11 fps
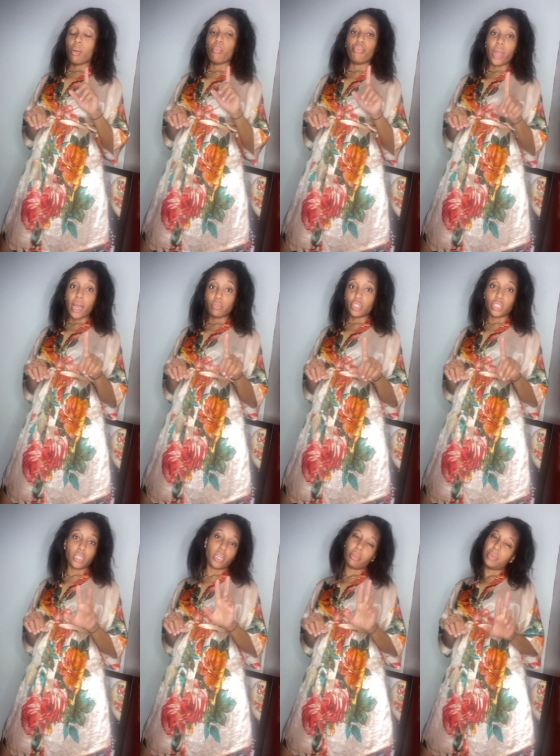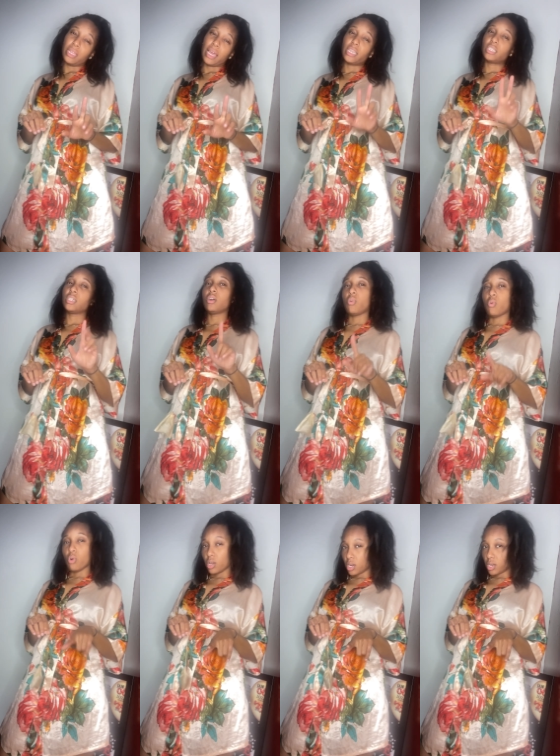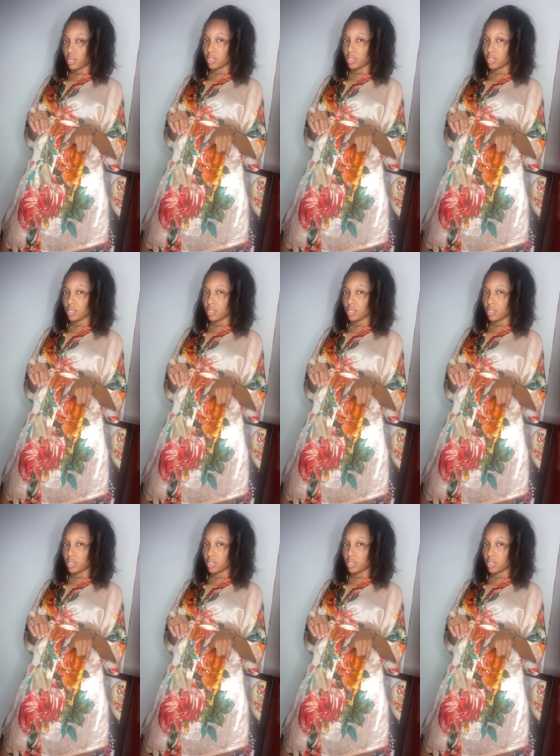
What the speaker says: Brown sugar could be light sugar or